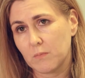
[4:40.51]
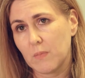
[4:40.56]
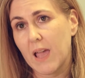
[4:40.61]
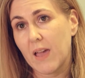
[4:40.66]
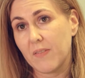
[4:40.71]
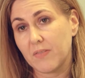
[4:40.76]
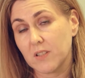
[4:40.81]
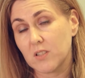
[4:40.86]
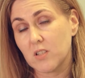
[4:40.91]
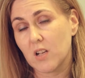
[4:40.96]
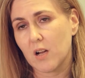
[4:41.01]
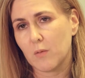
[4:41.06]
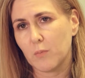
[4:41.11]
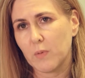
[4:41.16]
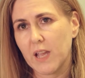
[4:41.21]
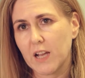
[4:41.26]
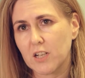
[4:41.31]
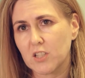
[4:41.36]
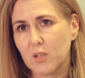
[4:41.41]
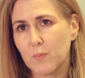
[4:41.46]
at the time
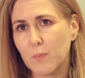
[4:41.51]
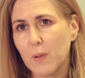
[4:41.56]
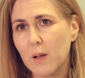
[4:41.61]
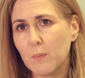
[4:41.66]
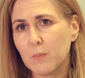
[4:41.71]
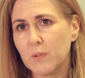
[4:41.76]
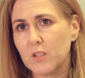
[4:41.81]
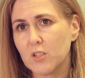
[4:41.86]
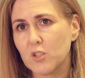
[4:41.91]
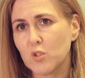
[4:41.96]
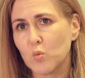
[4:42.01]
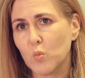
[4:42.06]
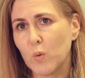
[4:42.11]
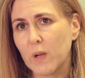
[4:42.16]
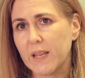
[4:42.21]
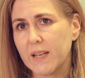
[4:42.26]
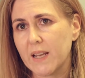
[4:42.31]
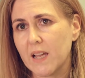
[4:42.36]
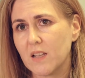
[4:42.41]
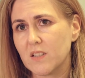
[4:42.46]
we actually published,
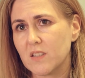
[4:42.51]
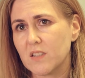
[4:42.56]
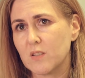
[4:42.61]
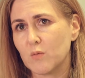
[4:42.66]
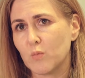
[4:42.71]
we announced